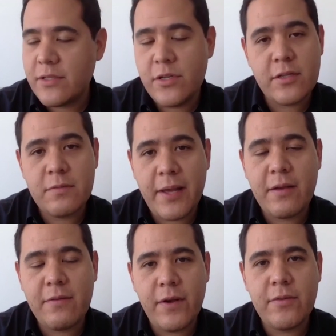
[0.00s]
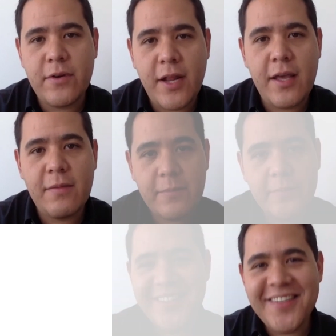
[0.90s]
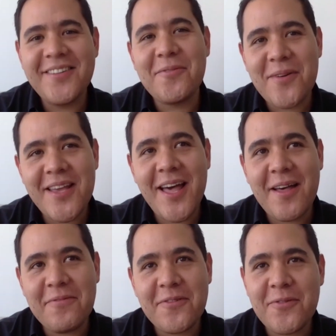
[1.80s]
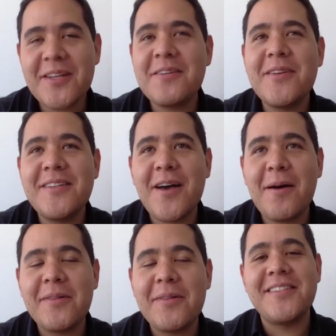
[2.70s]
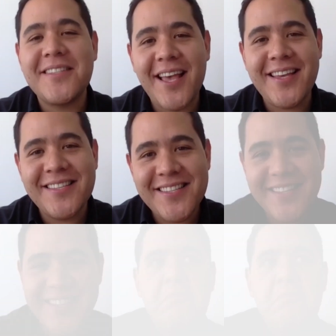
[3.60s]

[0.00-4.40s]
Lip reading: just my co-founder and I. We doubled in size.